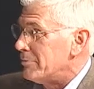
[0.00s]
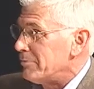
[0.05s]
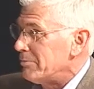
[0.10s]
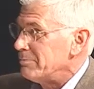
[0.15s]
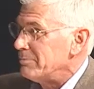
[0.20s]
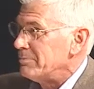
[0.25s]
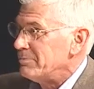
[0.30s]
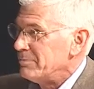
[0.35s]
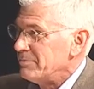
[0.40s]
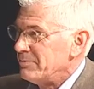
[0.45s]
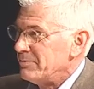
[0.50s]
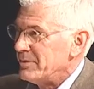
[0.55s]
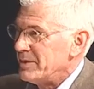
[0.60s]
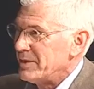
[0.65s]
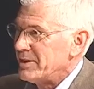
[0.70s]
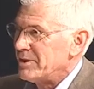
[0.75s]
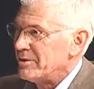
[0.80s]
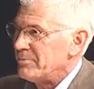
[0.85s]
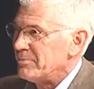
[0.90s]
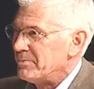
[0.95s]

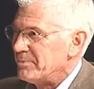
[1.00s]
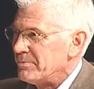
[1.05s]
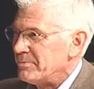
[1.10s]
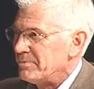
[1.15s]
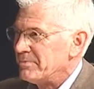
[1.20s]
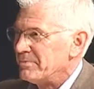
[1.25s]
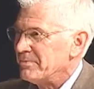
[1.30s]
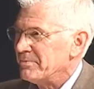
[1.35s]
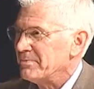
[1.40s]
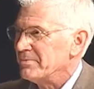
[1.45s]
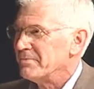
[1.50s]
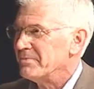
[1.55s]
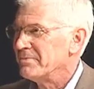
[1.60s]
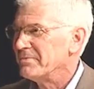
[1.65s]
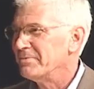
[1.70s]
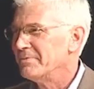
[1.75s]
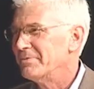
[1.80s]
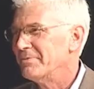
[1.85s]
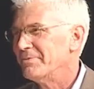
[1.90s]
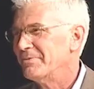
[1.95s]
Well, it can't do much
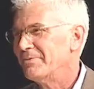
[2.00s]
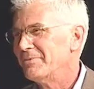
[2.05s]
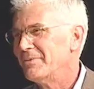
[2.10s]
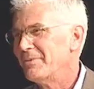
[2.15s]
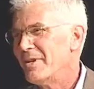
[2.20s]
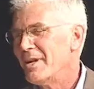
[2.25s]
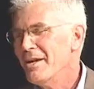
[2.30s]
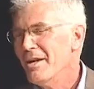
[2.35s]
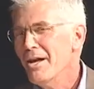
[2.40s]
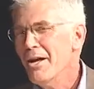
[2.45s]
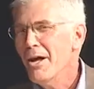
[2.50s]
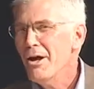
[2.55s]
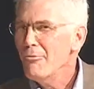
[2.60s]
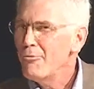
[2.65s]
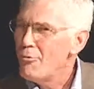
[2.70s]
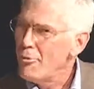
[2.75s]
art in there, I guess.